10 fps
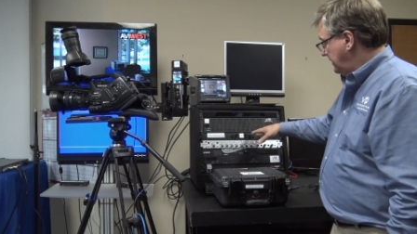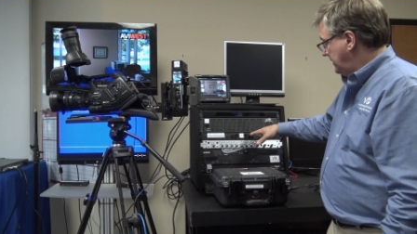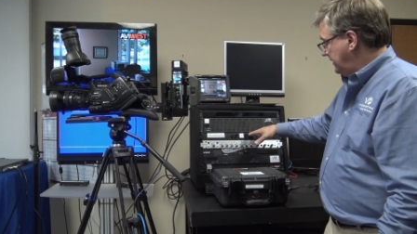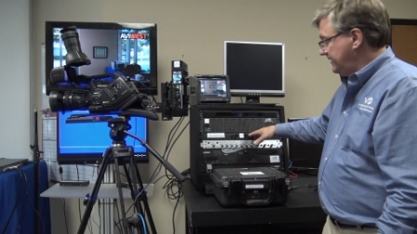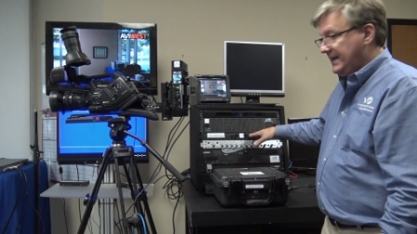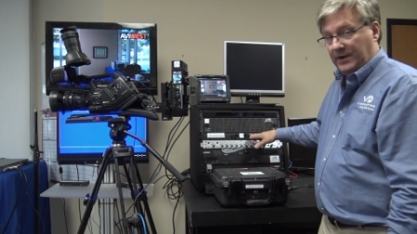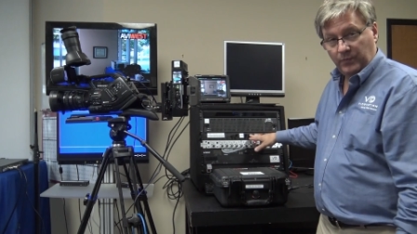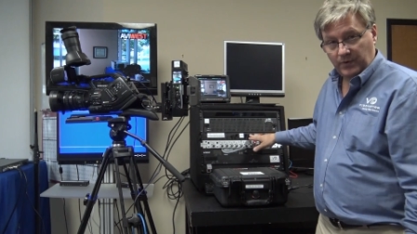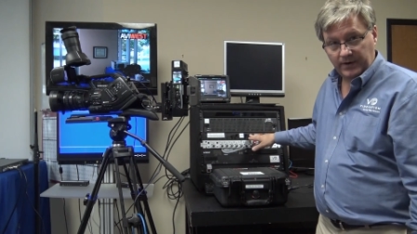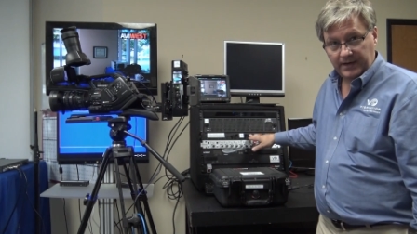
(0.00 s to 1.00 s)
uh,
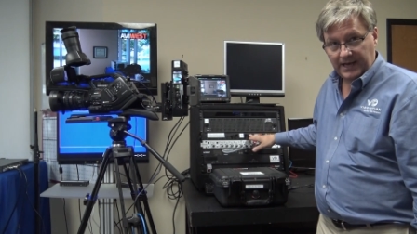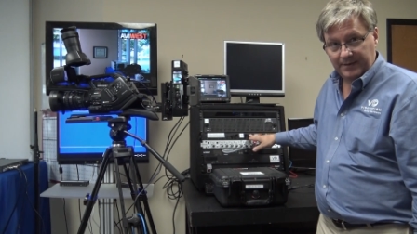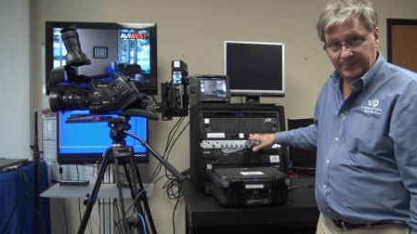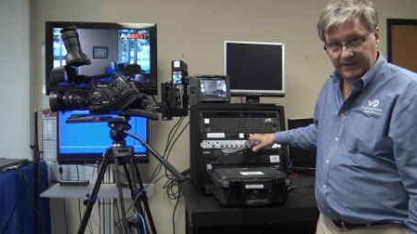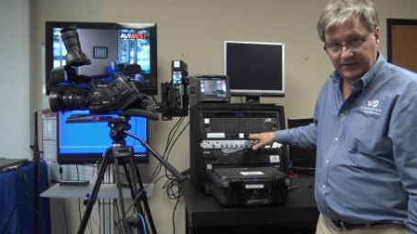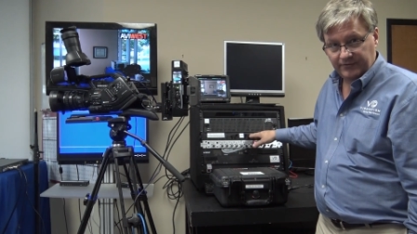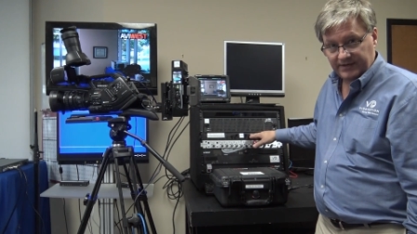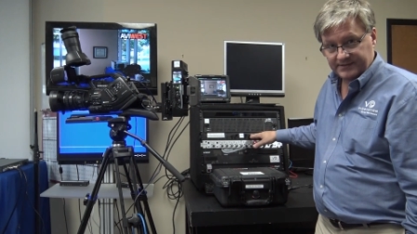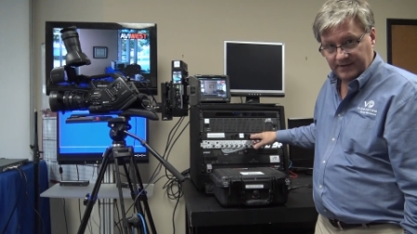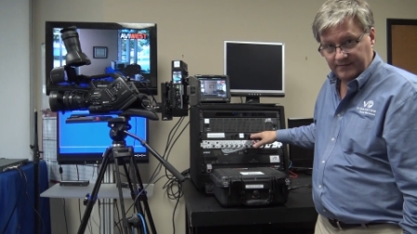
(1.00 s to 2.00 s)
network IP
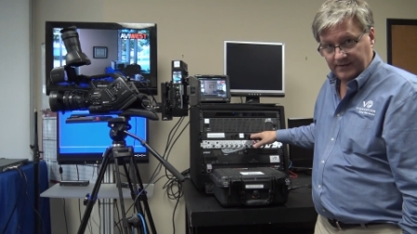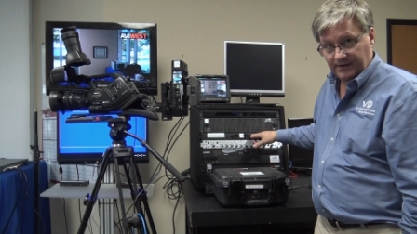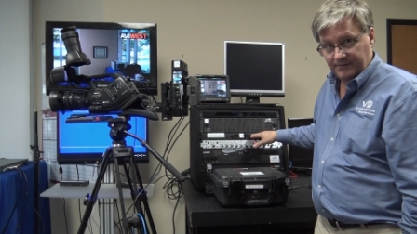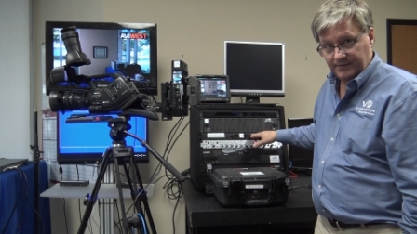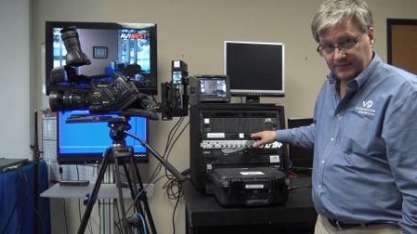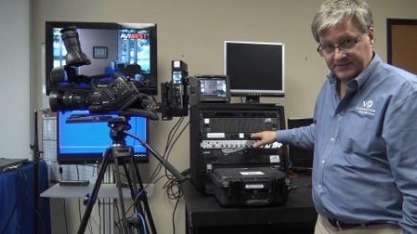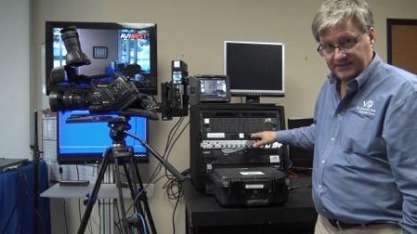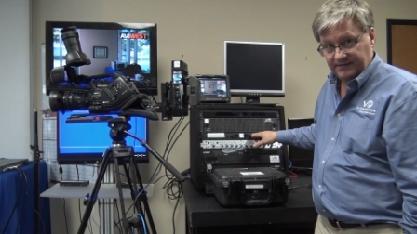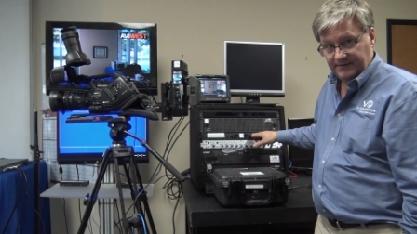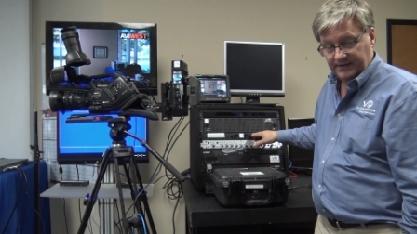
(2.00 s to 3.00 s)
address of the, of the
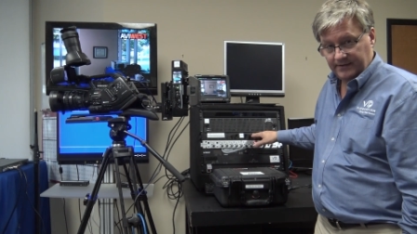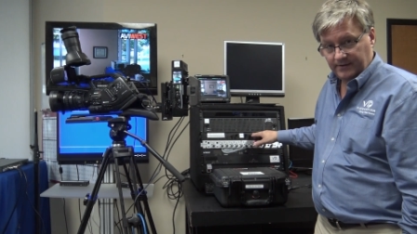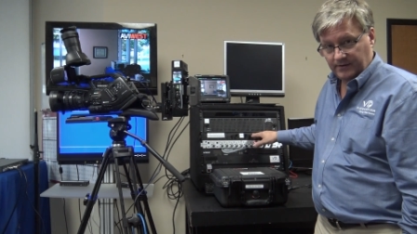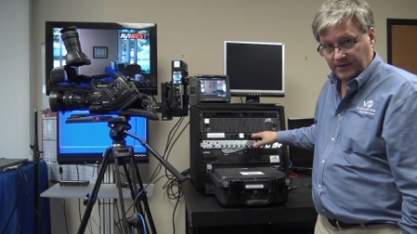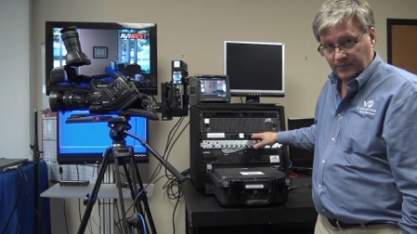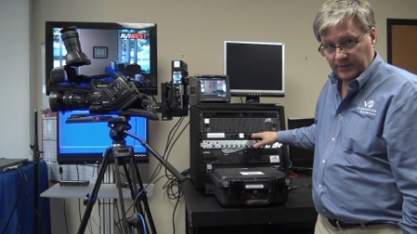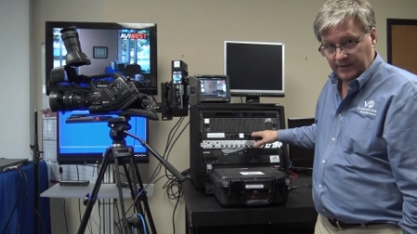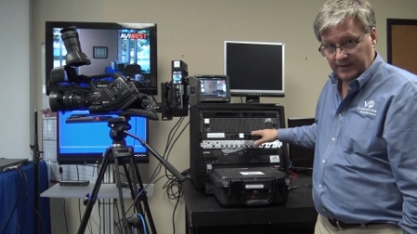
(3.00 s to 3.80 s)
receiving hardware.